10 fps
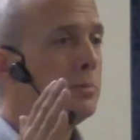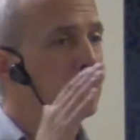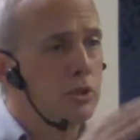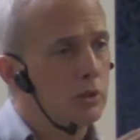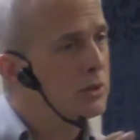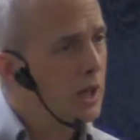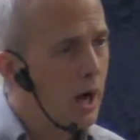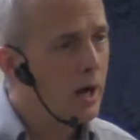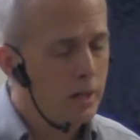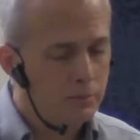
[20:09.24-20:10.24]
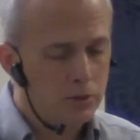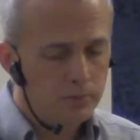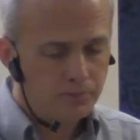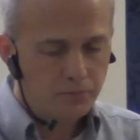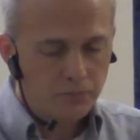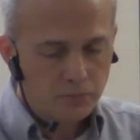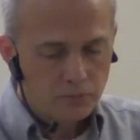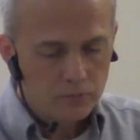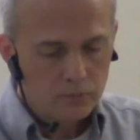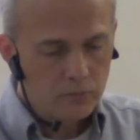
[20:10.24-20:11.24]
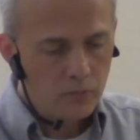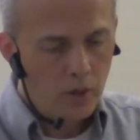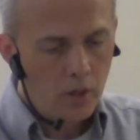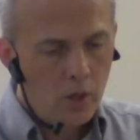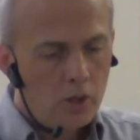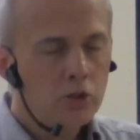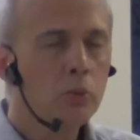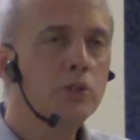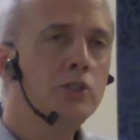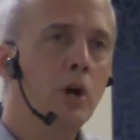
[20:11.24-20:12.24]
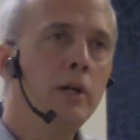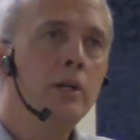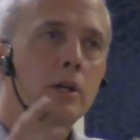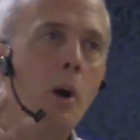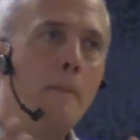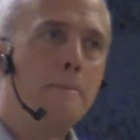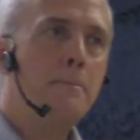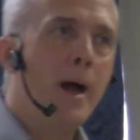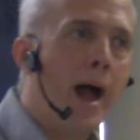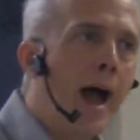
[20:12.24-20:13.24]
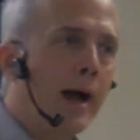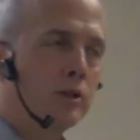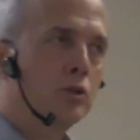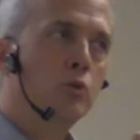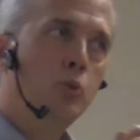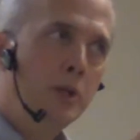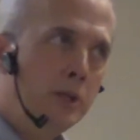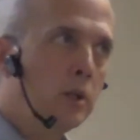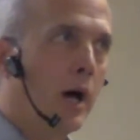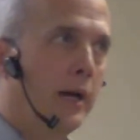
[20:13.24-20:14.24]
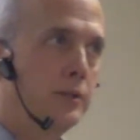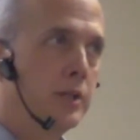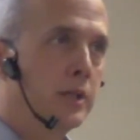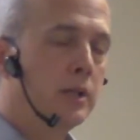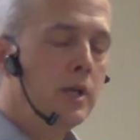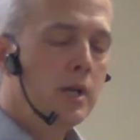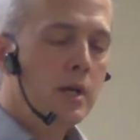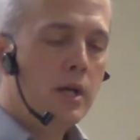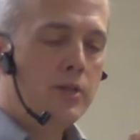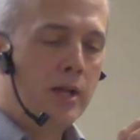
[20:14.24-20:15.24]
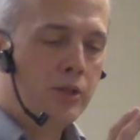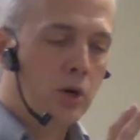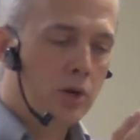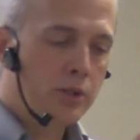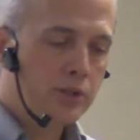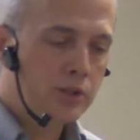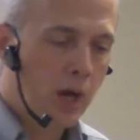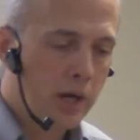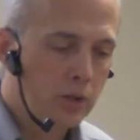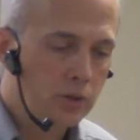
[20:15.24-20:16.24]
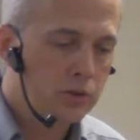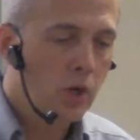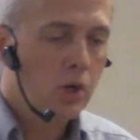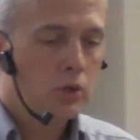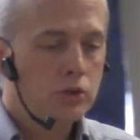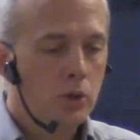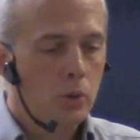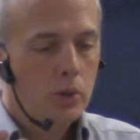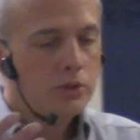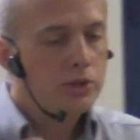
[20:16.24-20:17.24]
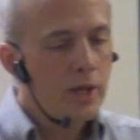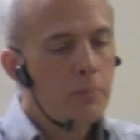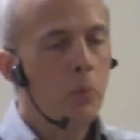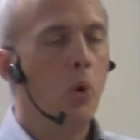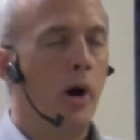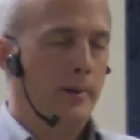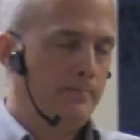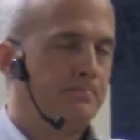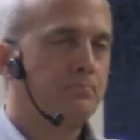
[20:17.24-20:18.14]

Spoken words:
at certain times. So we're starting to come back to realizing that there are these cycles. So step one